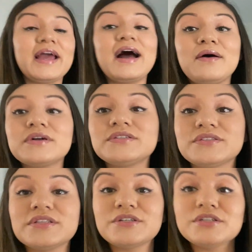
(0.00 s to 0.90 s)
hours.
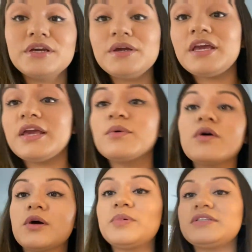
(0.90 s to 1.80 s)
Literally, he
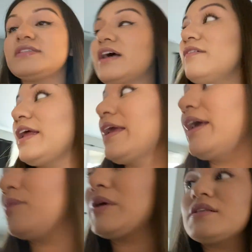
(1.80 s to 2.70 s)
woke up at 7
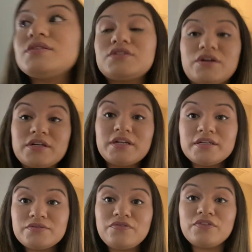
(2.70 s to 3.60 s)
a.m. and started
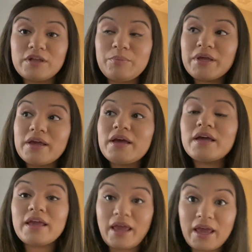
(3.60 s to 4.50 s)
this flipping
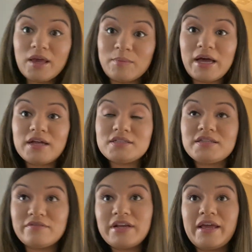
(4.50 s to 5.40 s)
game at
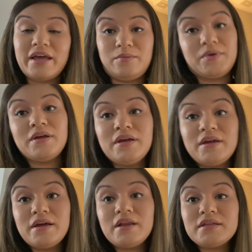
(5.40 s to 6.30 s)
7 a.m.
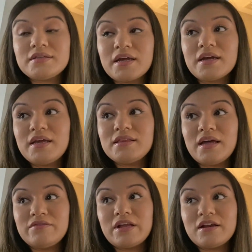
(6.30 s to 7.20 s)
And it's like
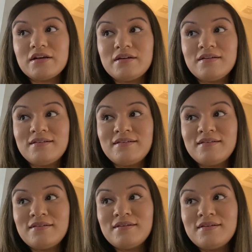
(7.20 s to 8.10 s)
11.
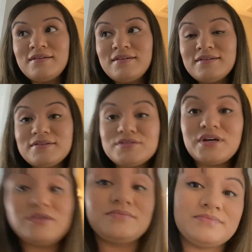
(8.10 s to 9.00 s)

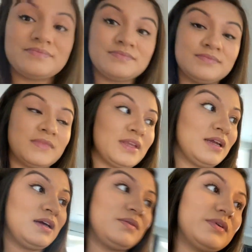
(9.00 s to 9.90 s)
So
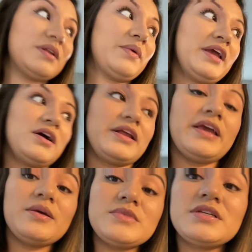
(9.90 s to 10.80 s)
we're gonna wait on
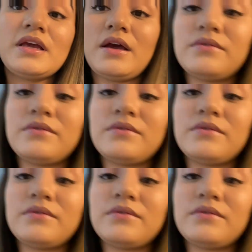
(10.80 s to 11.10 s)
him to get